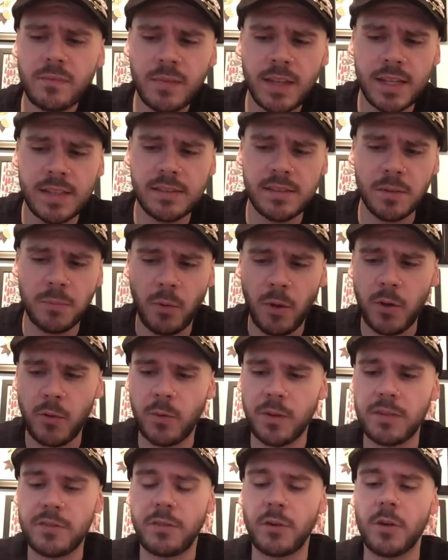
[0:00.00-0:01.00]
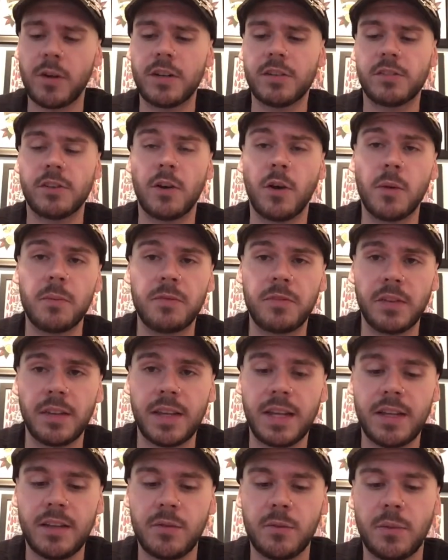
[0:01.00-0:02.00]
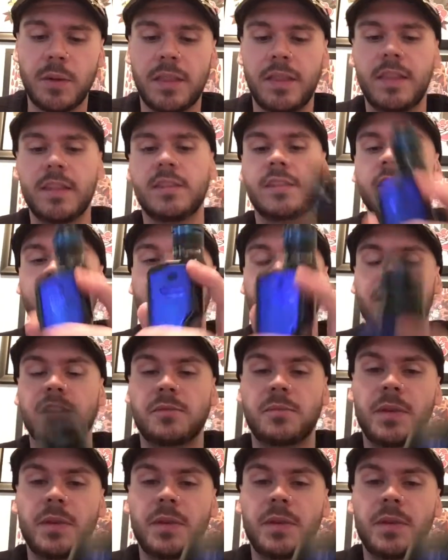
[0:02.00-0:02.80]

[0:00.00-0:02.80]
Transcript: is the 0.14, so hopefully with this device